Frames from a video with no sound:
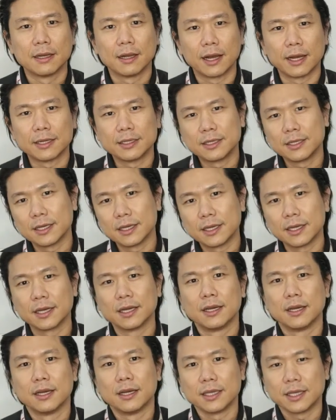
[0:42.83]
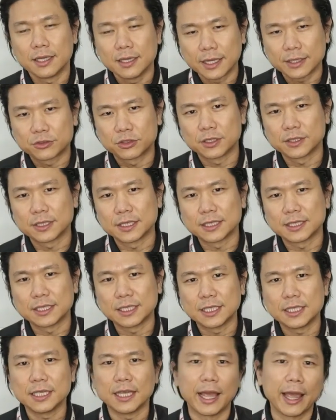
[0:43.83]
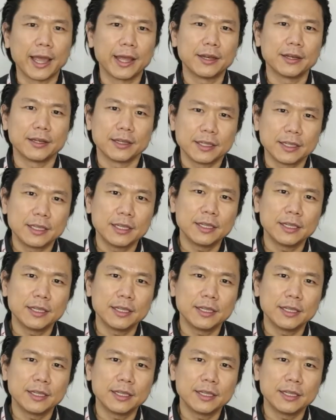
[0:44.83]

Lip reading: under electricity and